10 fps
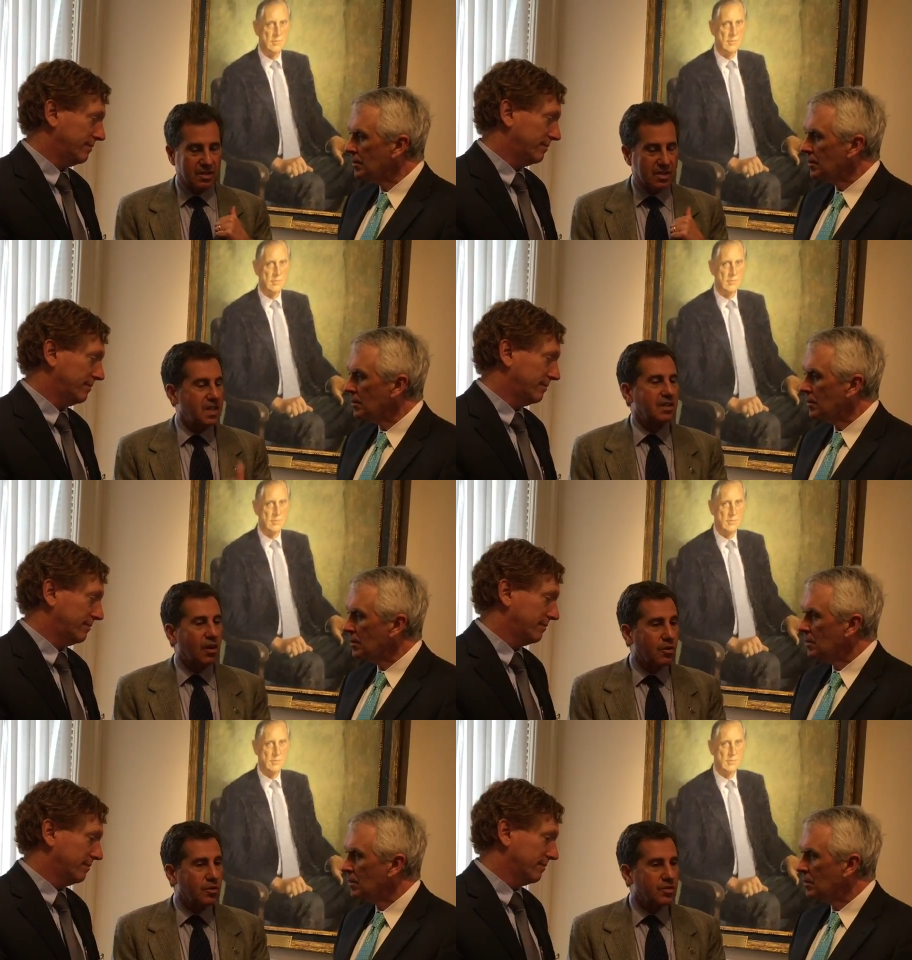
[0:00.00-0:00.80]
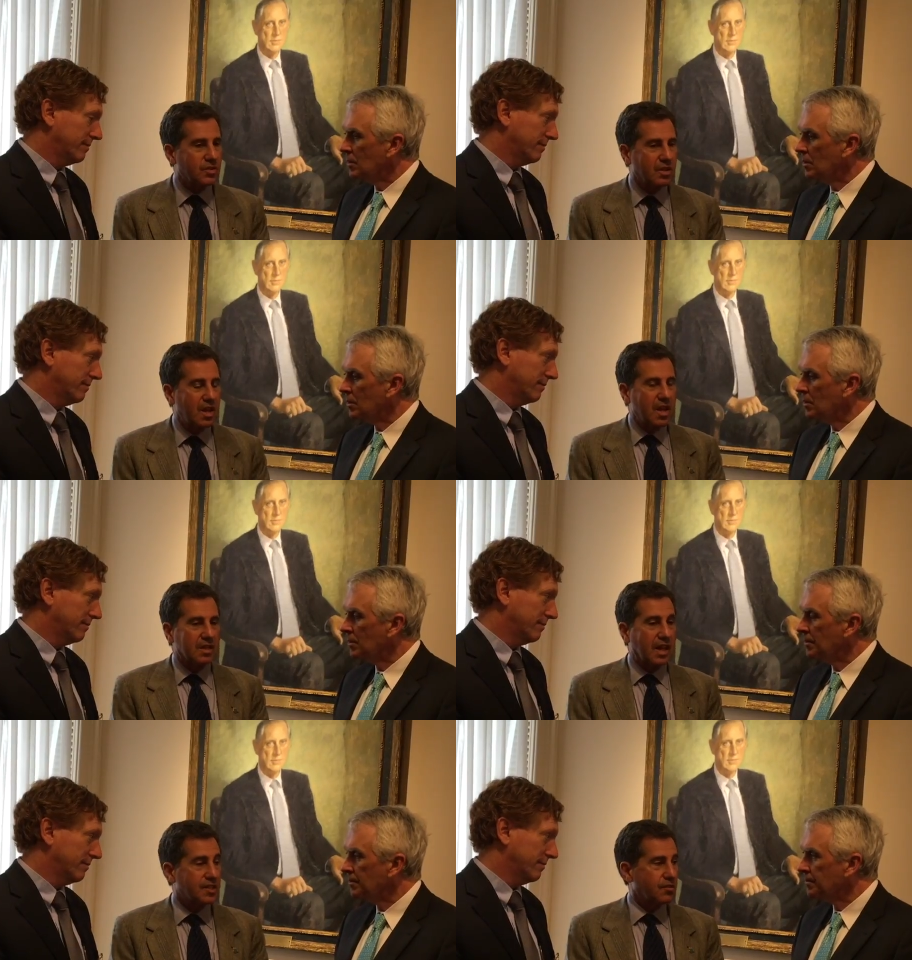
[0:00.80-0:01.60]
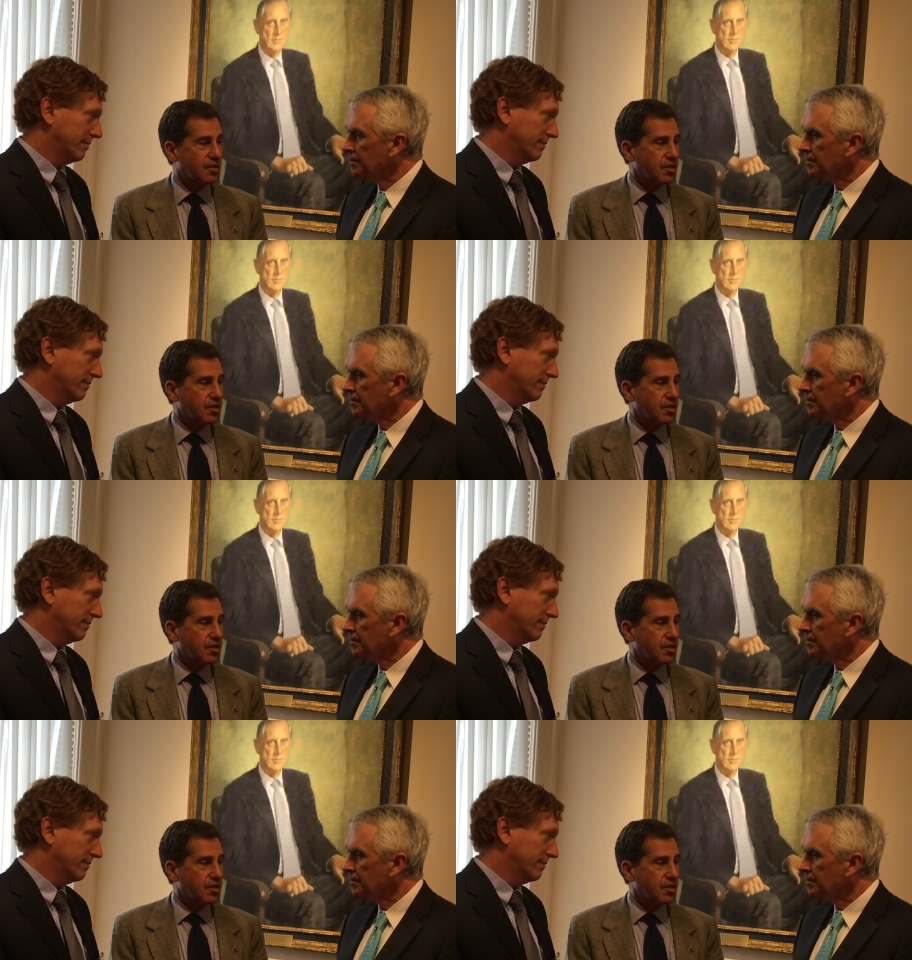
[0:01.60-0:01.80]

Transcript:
Speaker 1: keynotes, lots of